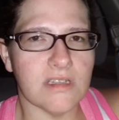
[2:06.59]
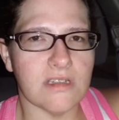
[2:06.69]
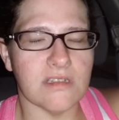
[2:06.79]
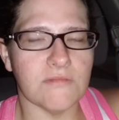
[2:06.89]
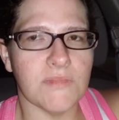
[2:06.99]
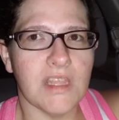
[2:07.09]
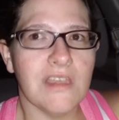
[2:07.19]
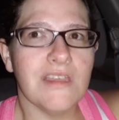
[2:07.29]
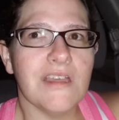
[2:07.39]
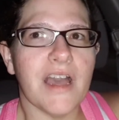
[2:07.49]
Um,
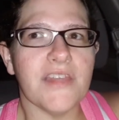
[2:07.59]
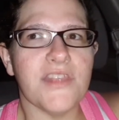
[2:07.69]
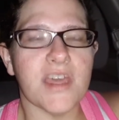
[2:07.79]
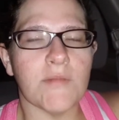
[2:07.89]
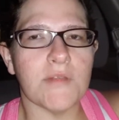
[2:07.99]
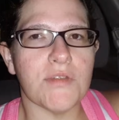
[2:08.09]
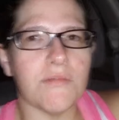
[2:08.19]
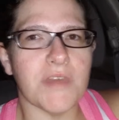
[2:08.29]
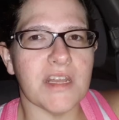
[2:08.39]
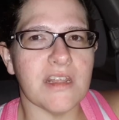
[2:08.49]
I think I'm going to put a
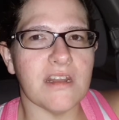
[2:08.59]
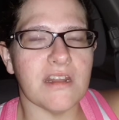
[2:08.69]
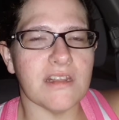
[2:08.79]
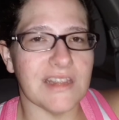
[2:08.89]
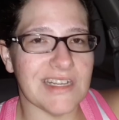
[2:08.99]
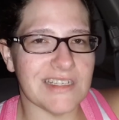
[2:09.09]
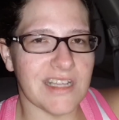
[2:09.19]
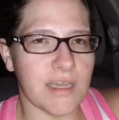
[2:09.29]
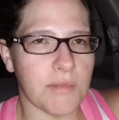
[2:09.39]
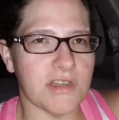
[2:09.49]
band-aid on it and then
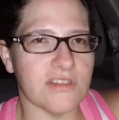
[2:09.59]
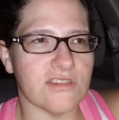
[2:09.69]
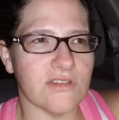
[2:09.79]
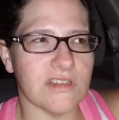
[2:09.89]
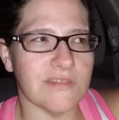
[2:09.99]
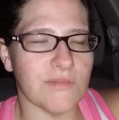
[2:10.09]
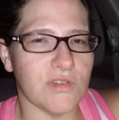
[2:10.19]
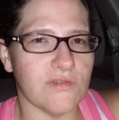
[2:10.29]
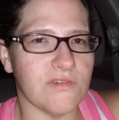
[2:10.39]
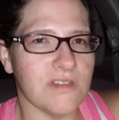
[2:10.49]
tape it just so it doesn't
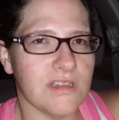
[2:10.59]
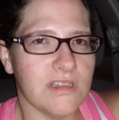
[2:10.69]
move